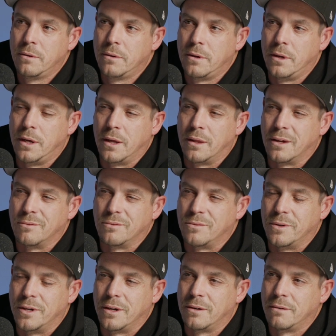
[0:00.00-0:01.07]
yeah. yeah that was
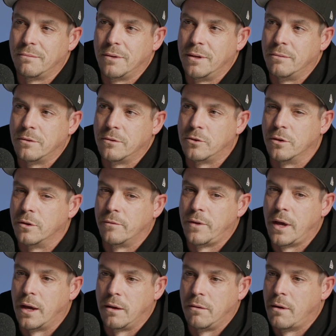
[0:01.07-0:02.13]
where it was sort of
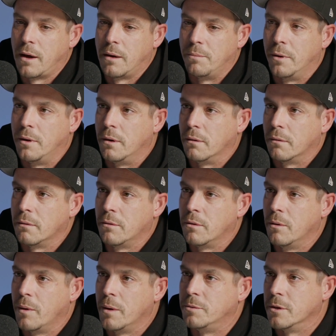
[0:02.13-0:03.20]
yeah, you had a blog
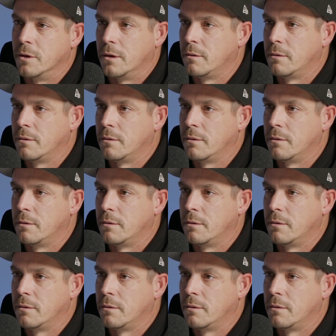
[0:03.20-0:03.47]
or a website.